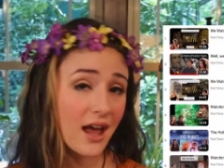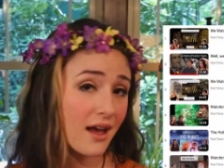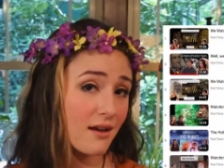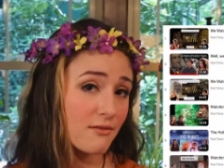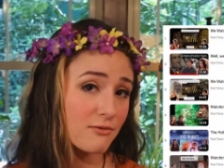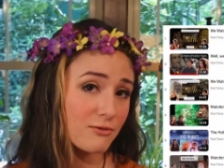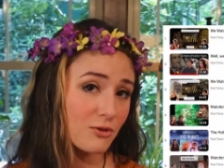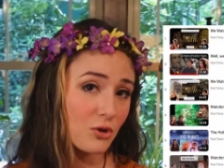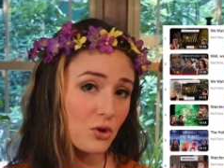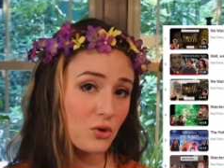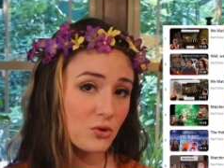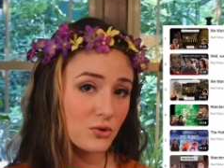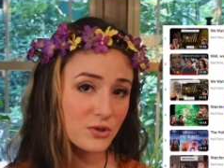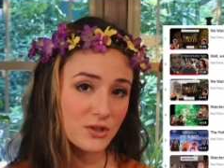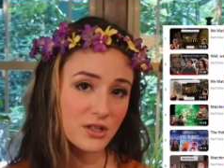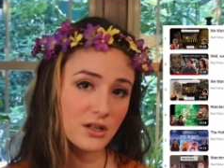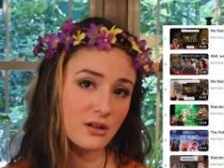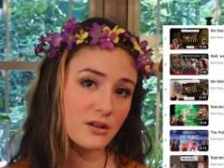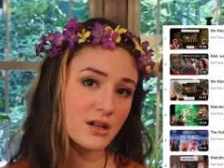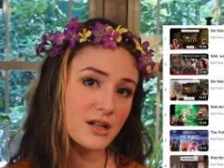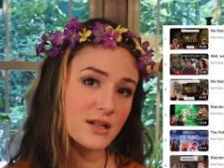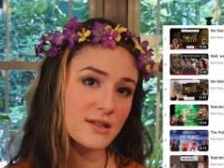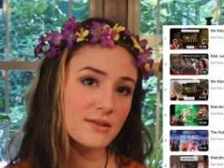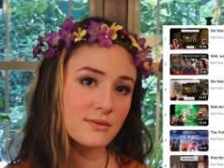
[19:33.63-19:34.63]
have a whole
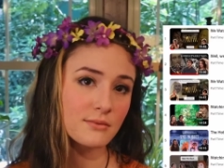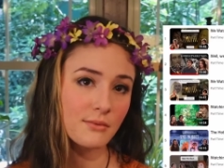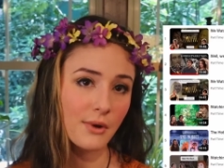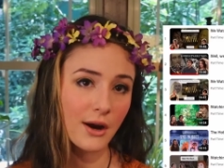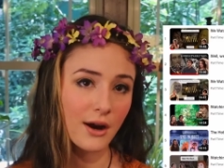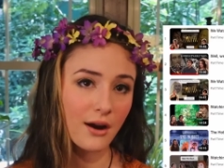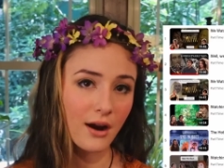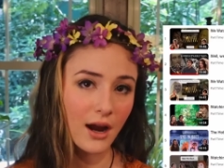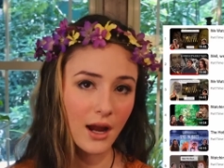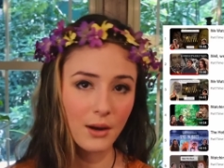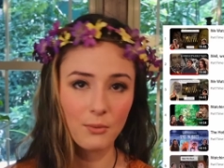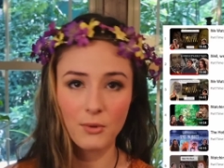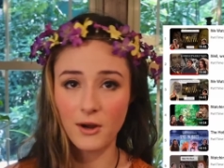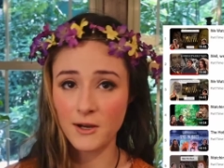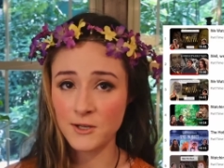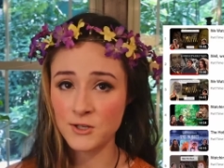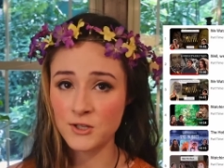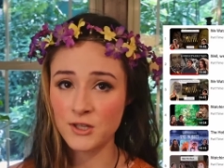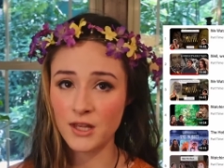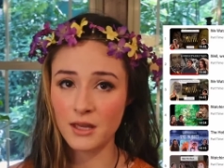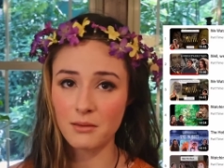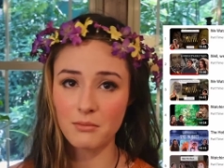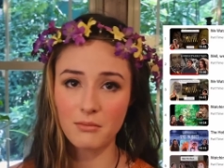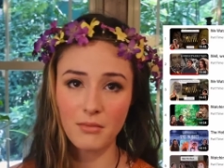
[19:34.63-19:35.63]
series where I
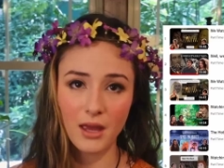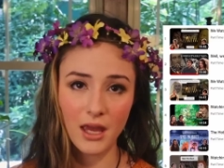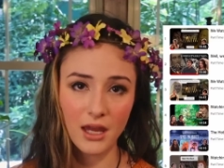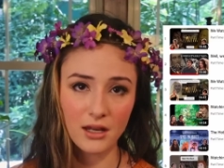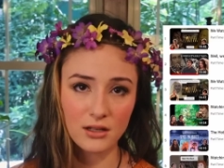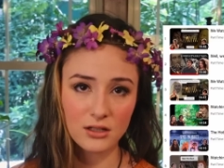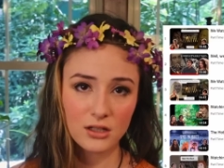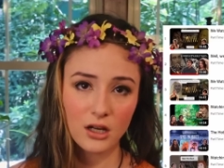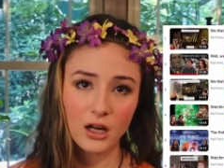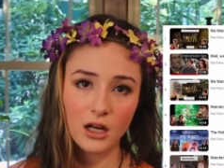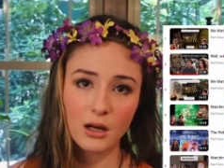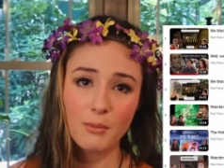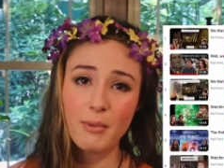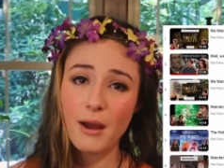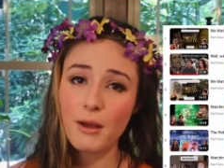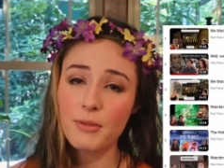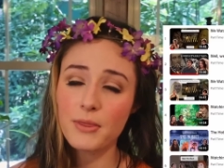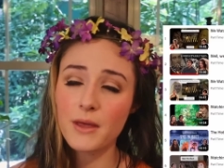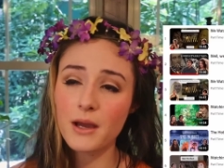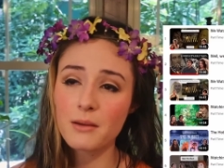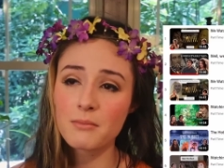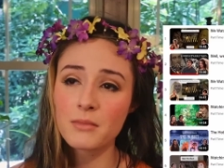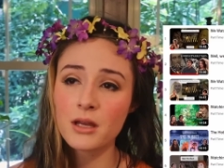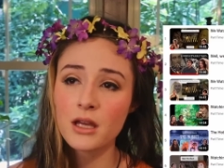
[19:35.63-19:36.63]
watch them and talk
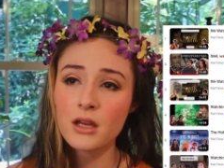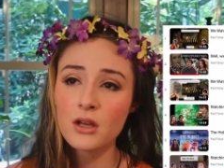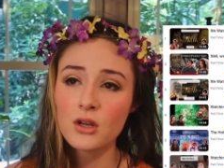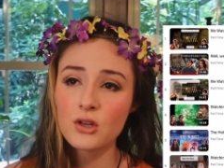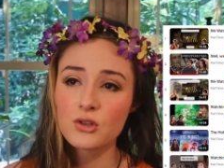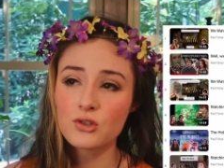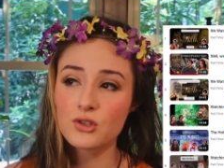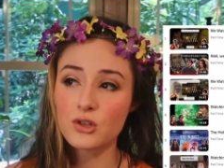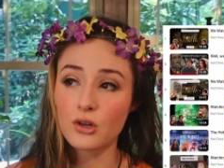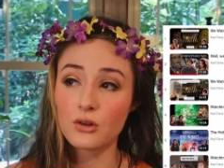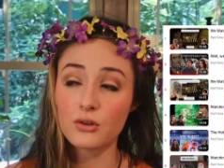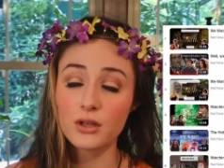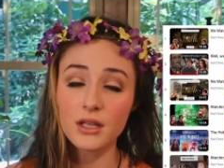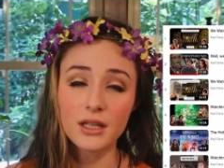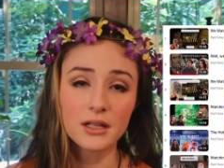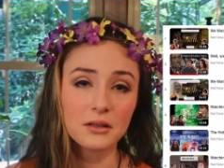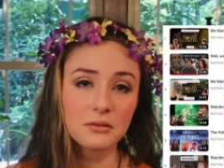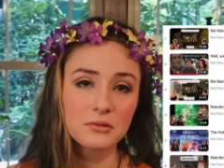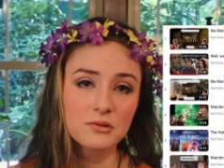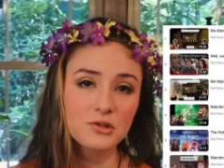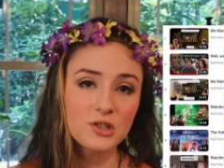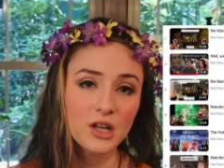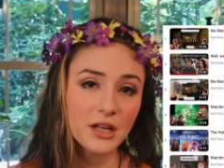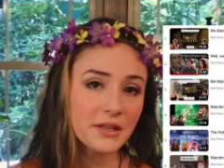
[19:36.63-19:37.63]
about them, so, you
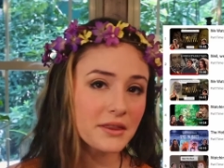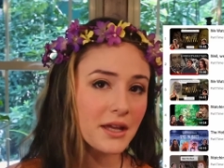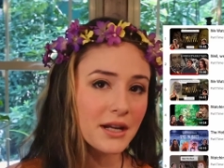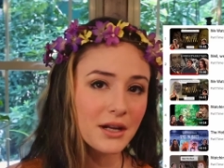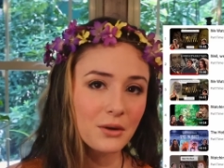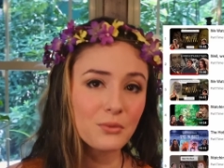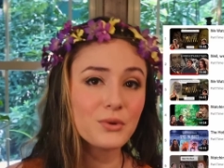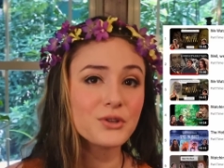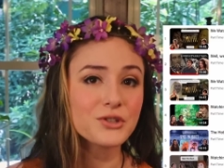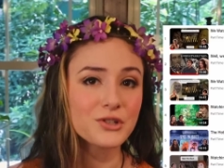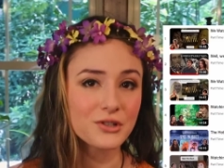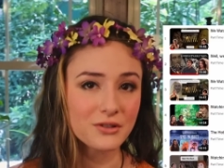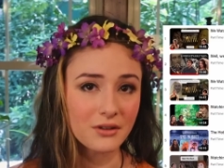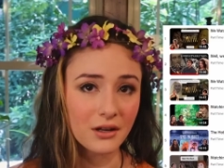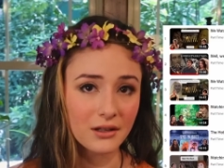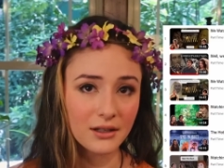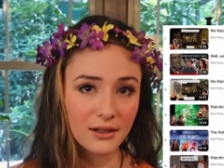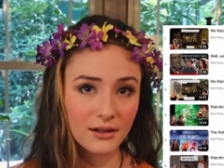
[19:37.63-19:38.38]
know, check that out once you're done